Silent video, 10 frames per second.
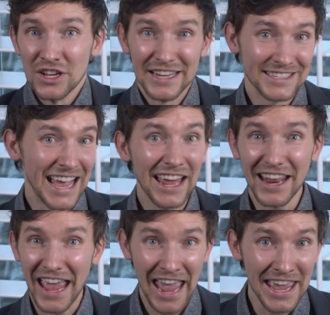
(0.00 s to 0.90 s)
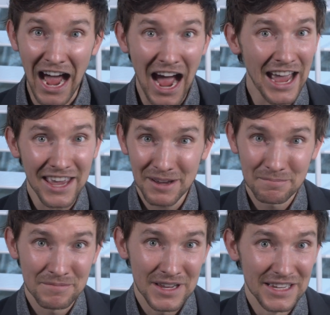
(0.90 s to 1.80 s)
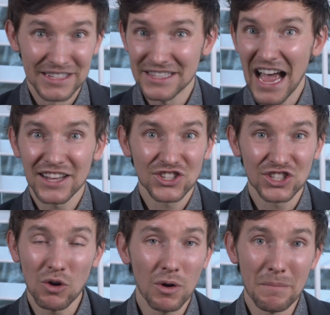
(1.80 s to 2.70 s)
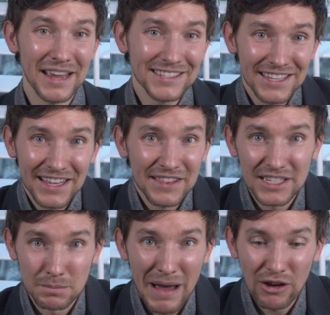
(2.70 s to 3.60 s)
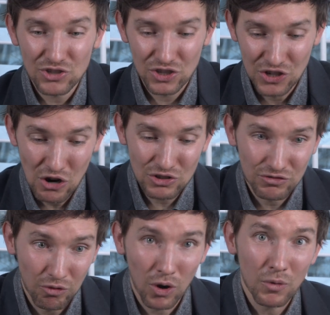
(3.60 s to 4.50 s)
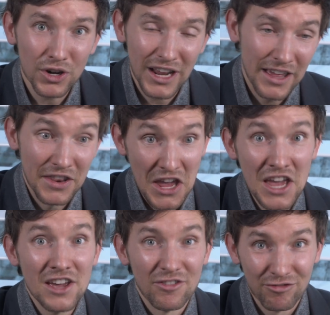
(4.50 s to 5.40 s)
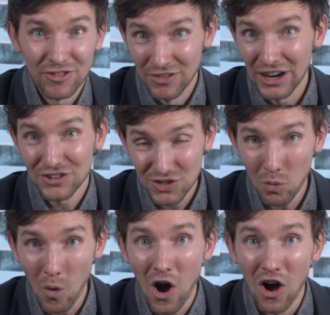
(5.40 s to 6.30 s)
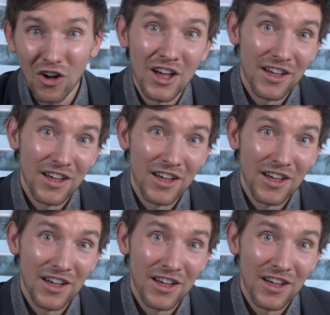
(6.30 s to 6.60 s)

Is that AI? Is that so amazing that this mouse goes forward and if there's a wall,